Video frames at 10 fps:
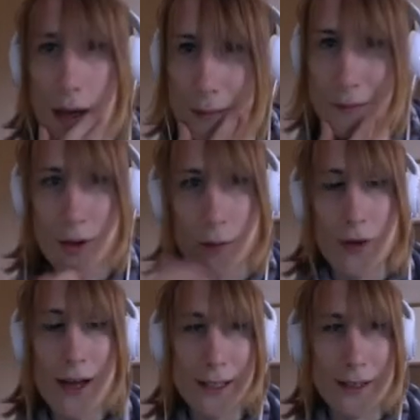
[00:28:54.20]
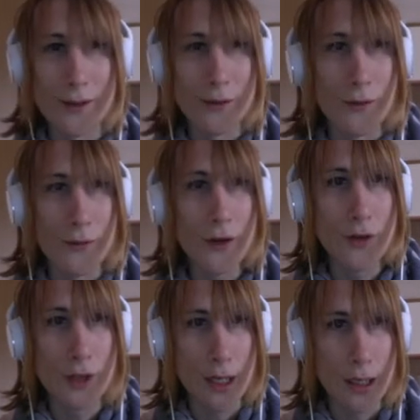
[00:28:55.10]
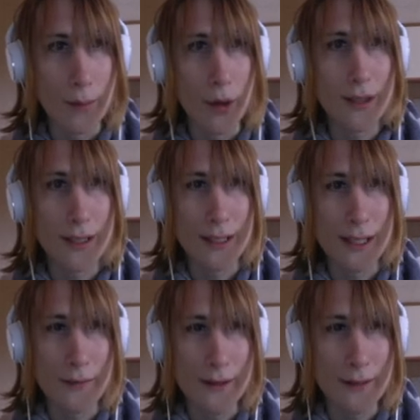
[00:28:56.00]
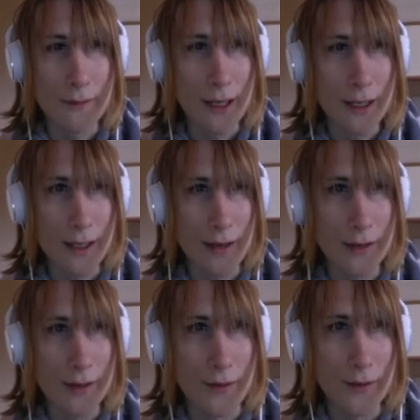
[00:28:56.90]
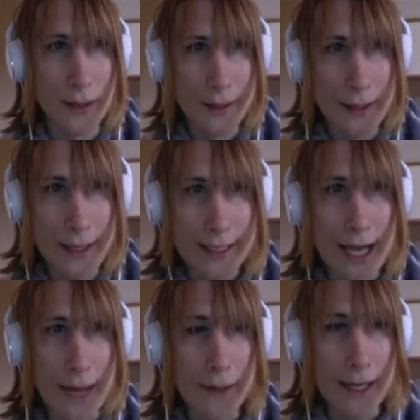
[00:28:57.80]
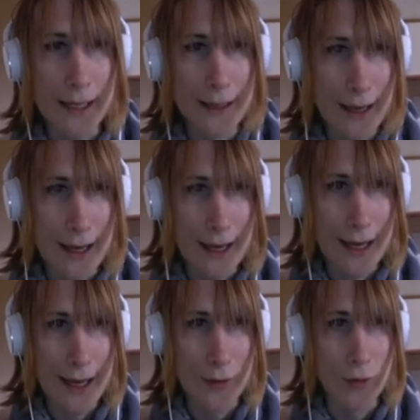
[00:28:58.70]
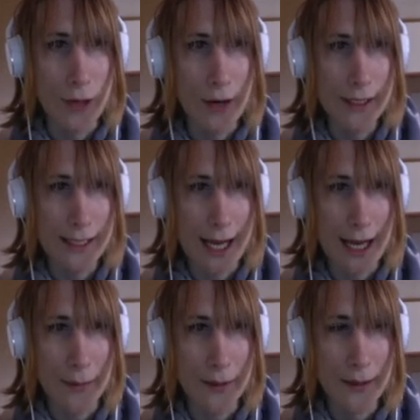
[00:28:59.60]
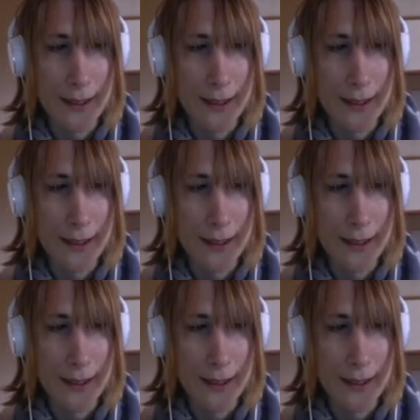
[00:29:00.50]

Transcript: sort of present or future positive, as it were, you know, sort of it's happening or going to happen,